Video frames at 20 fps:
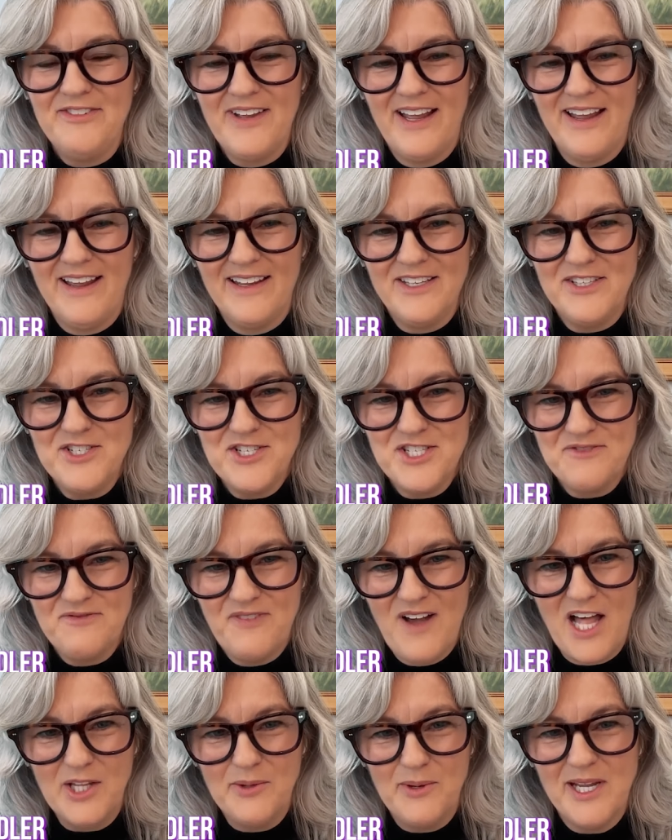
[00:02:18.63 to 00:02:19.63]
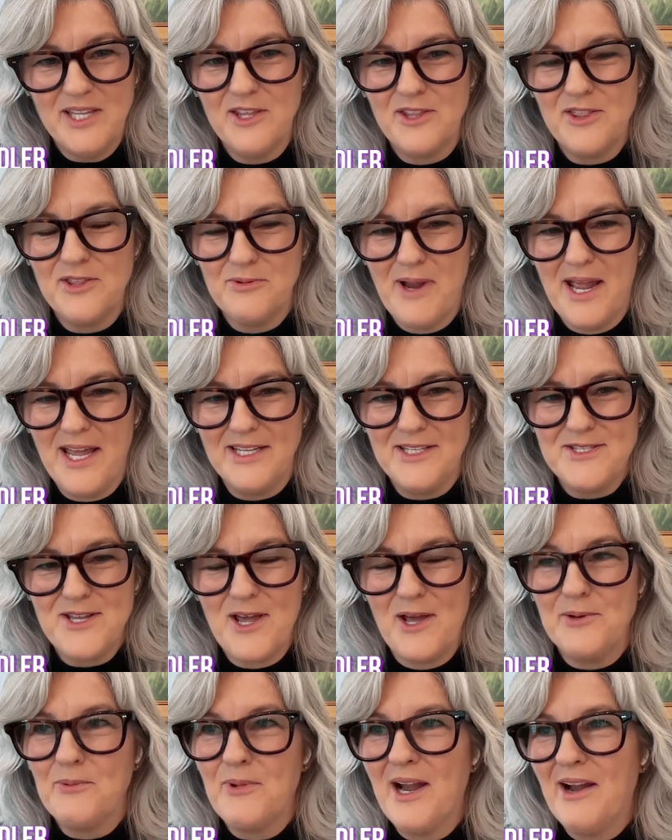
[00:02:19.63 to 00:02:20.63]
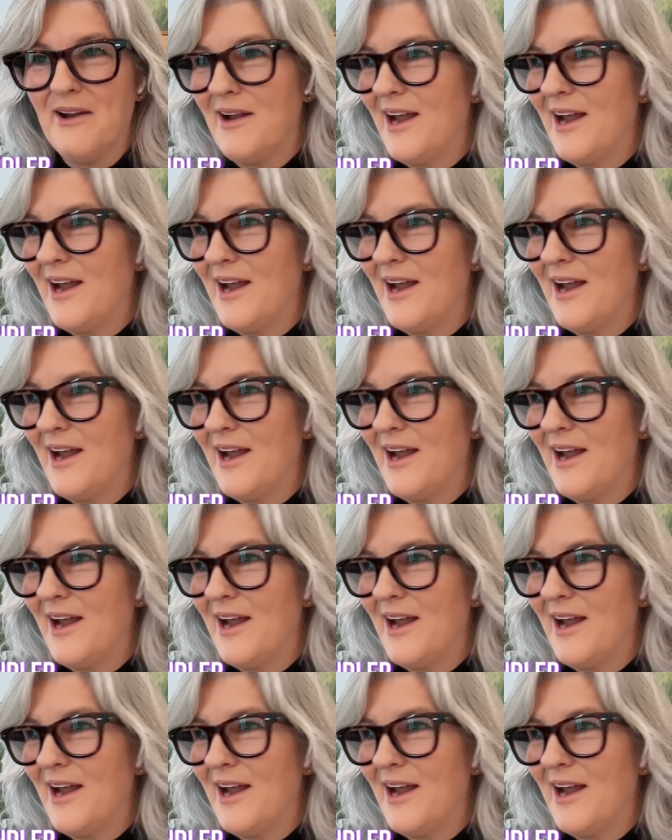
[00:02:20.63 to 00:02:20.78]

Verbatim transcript: and just following the threads on where